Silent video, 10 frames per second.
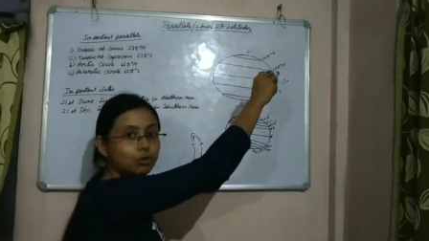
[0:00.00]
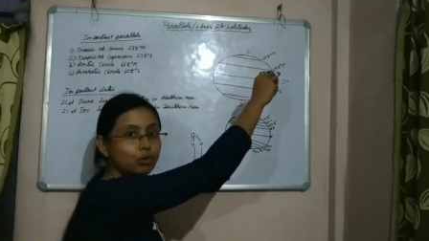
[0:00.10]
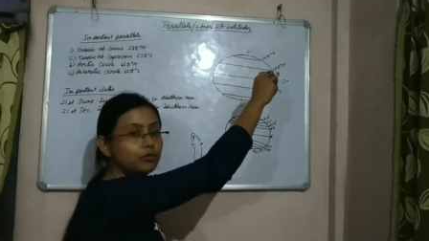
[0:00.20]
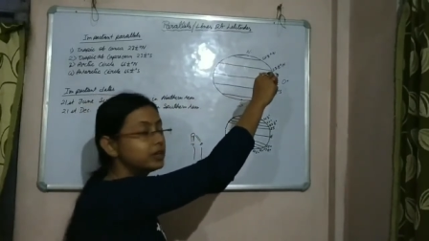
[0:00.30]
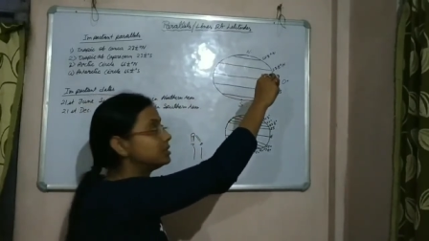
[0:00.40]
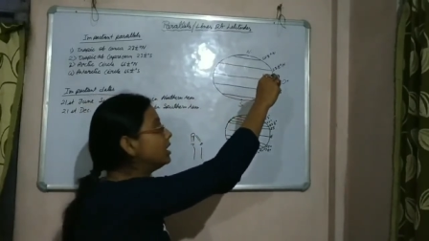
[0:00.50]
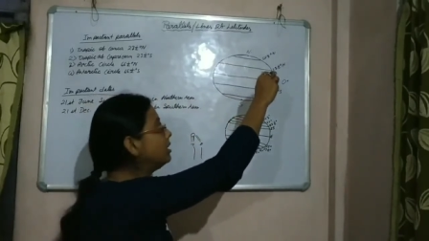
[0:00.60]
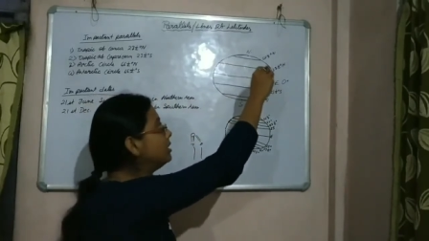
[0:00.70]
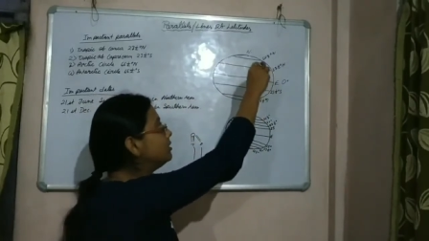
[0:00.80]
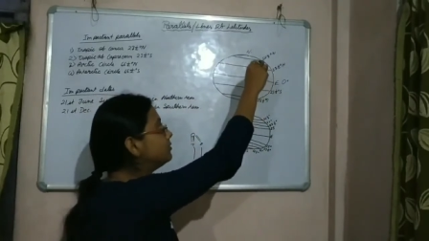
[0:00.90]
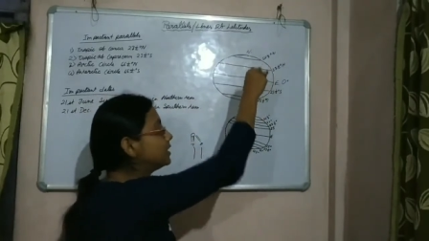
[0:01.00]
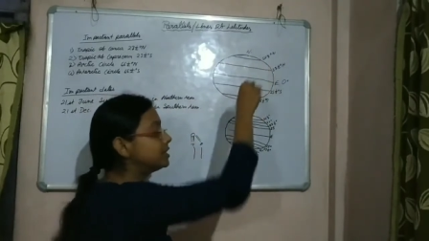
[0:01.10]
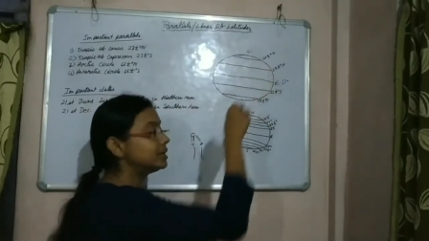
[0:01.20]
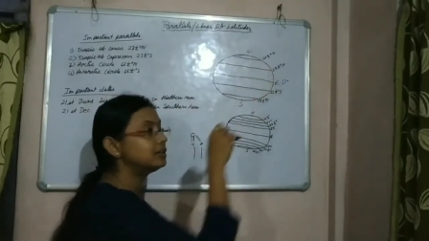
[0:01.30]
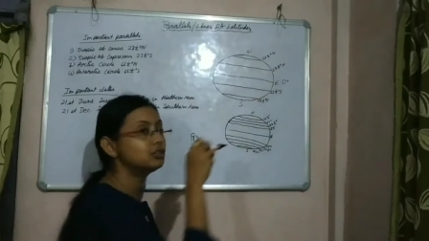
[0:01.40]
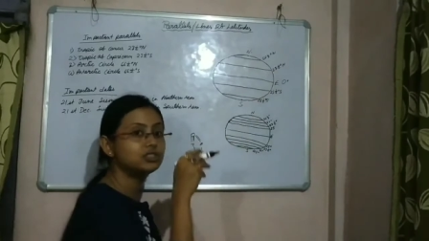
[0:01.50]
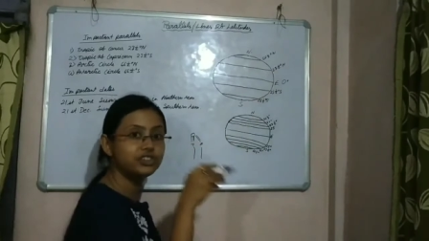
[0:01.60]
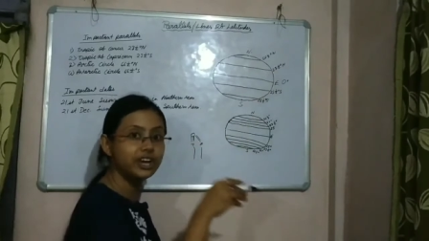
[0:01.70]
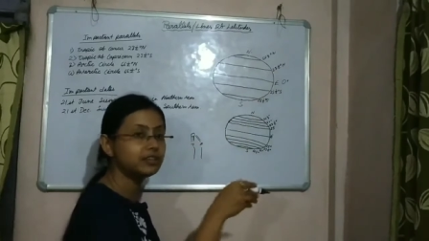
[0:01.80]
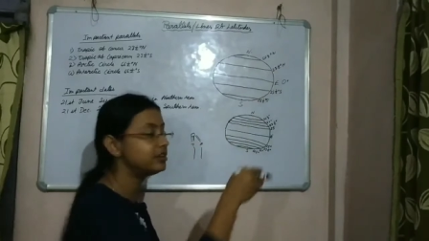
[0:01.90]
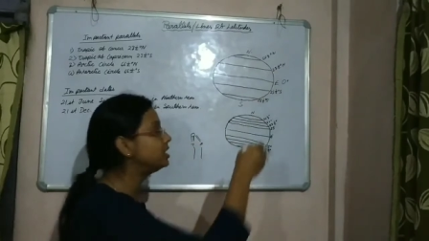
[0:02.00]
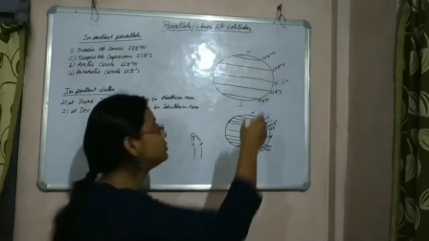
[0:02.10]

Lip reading: over the vertical, or straight rays